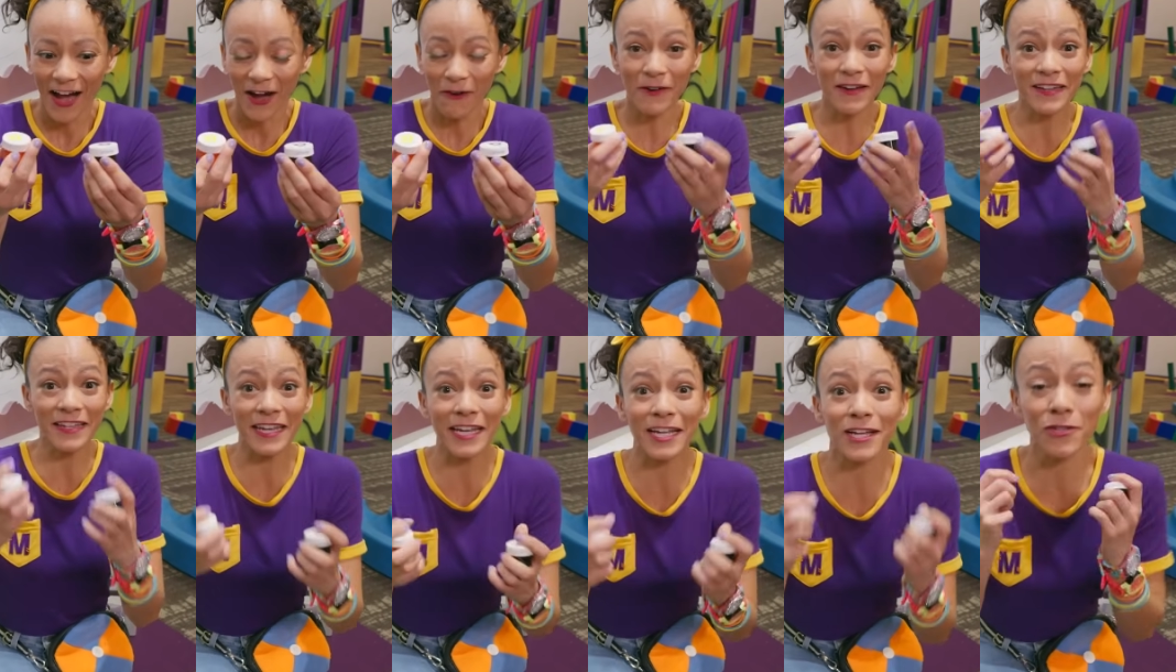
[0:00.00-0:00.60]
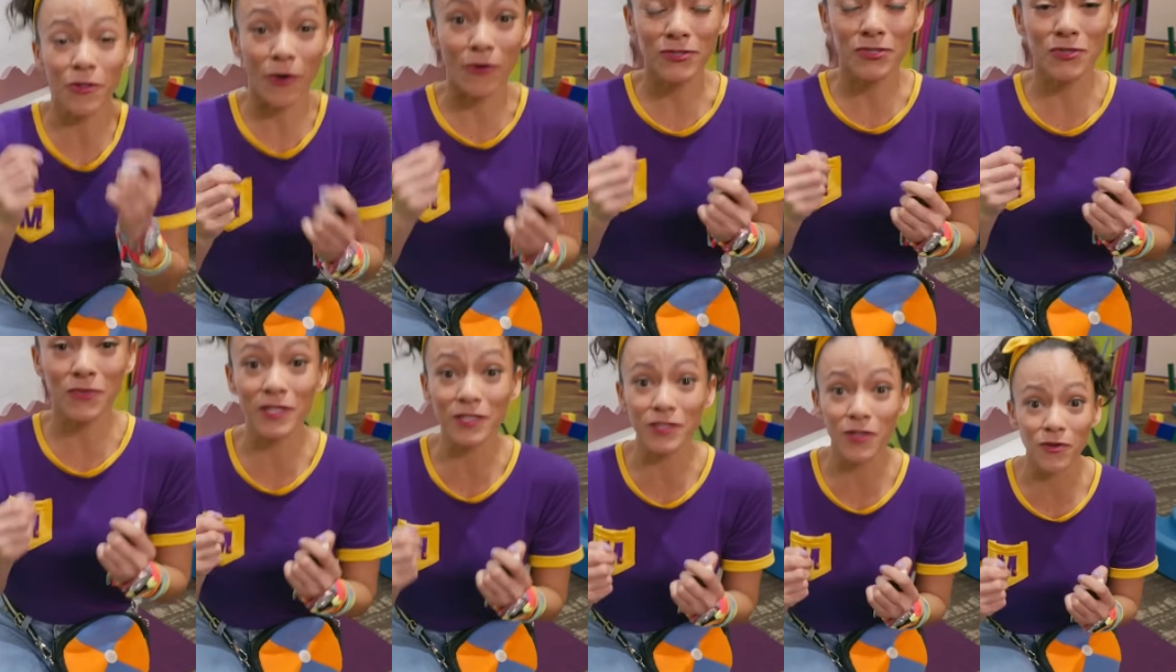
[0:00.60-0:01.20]
We're getting
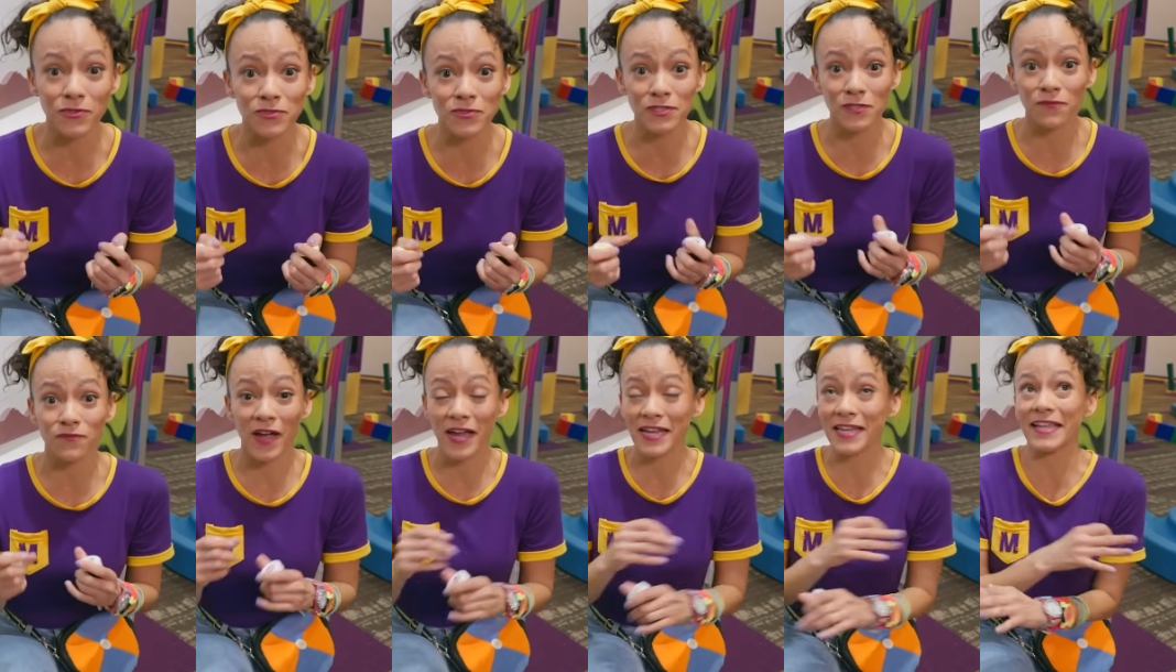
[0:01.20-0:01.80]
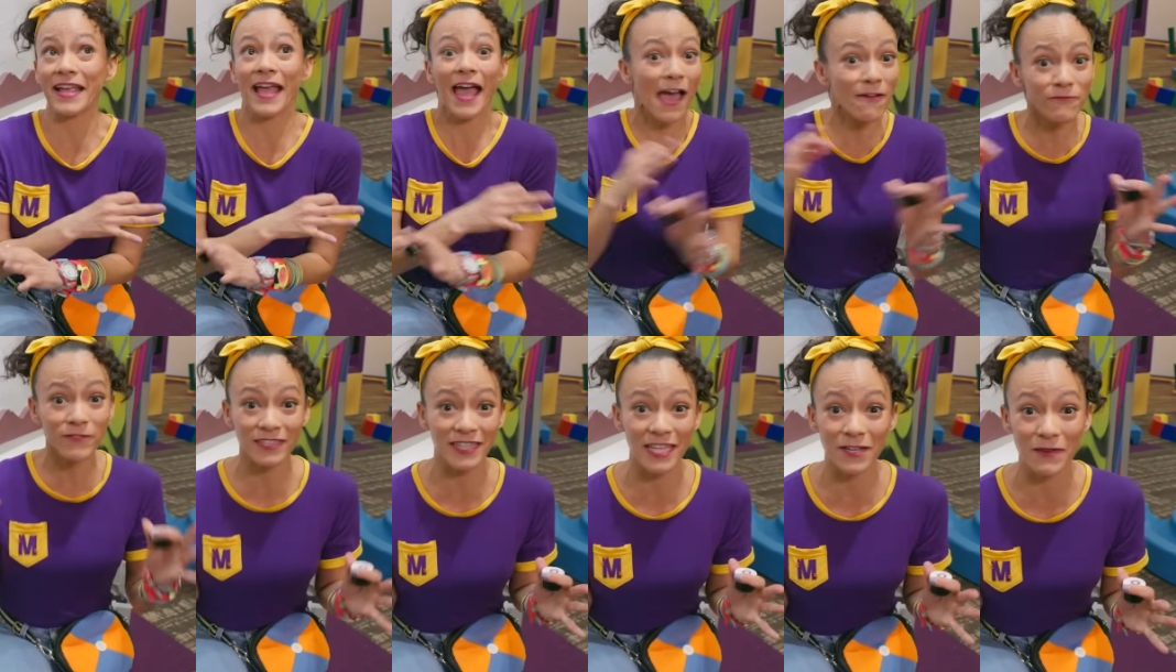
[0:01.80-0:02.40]
closer and closer to finding
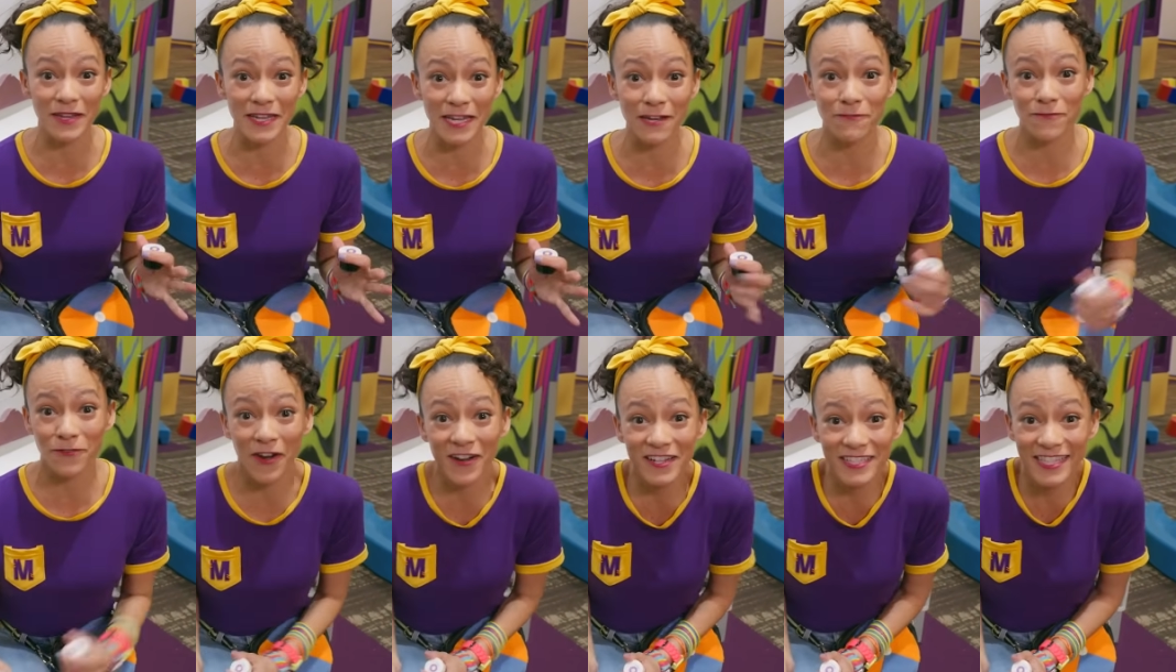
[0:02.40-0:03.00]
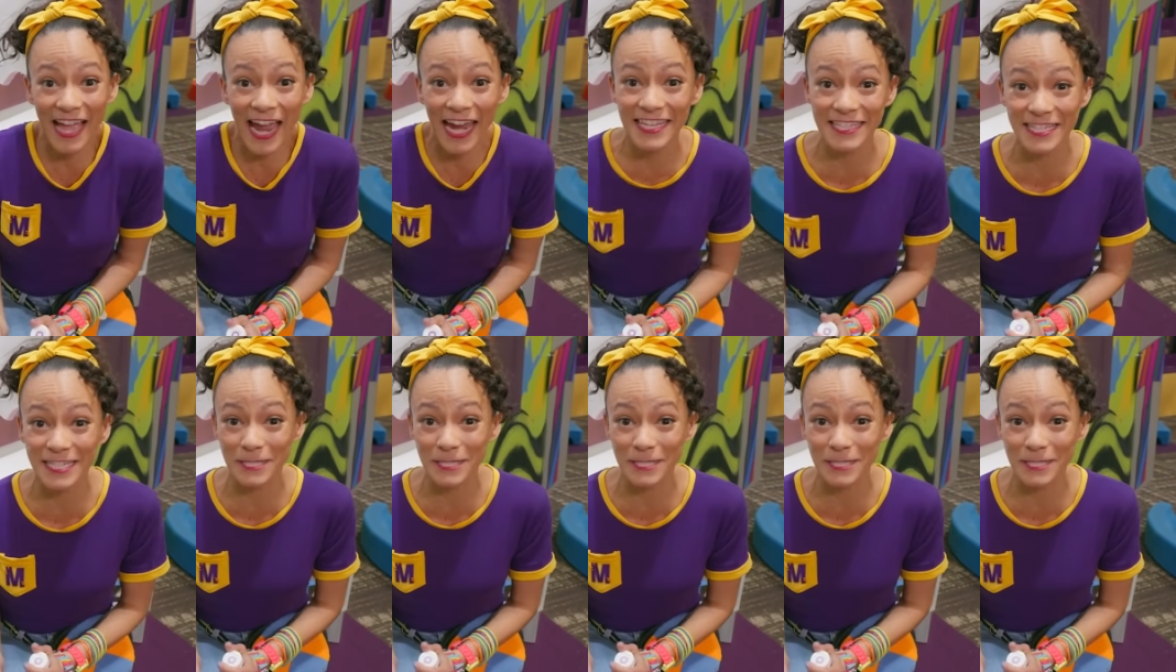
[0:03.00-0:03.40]
everything we need for our science